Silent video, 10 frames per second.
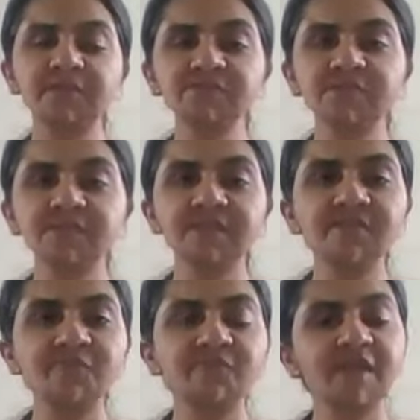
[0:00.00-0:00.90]
I
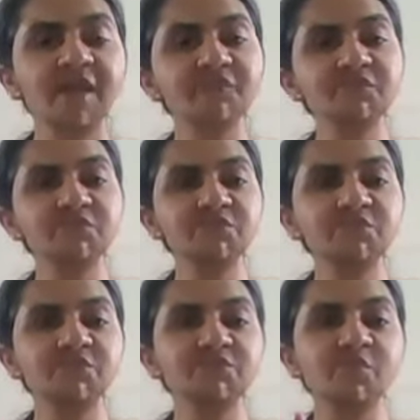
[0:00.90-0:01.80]
mentioned, that we have to
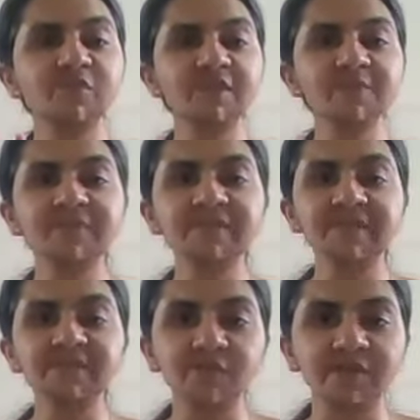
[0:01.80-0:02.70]
do yogic
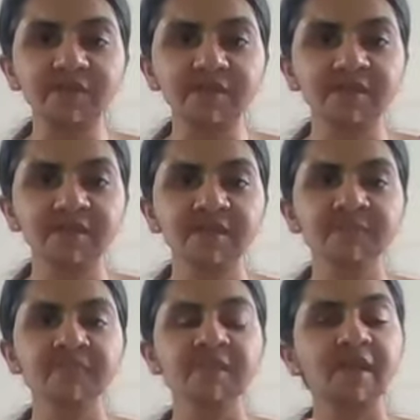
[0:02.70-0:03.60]
breathing only.
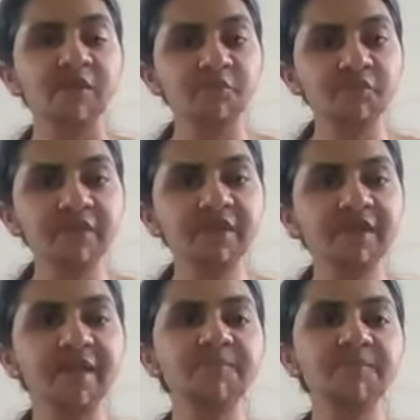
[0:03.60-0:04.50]
Every
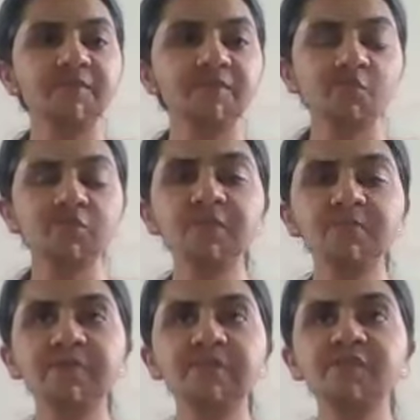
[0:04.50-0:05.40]
time,
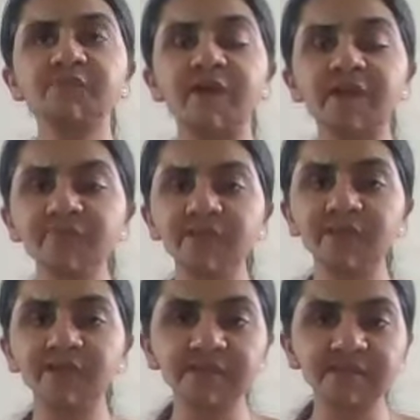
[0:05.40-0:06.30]
yogic breathing, why we
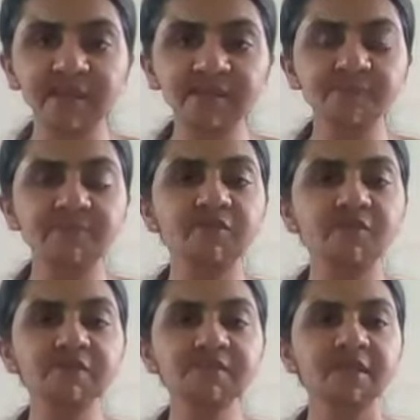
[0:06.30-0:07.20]
learned that?
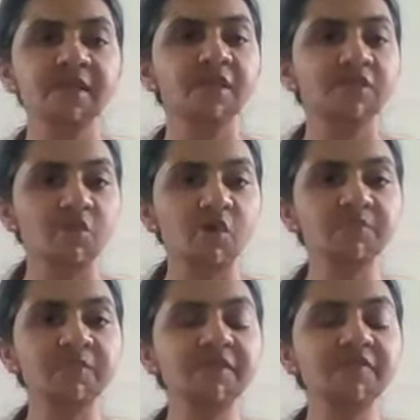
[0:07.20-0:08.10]
Because
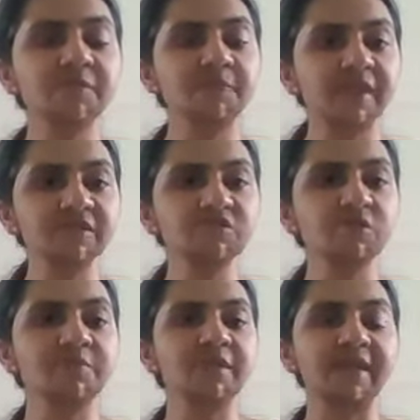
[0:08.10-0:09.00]
normally our breath
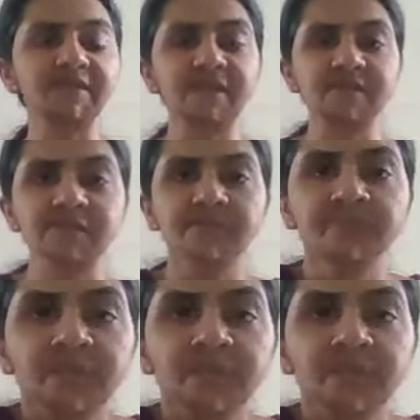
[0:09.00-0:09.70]
should be like that.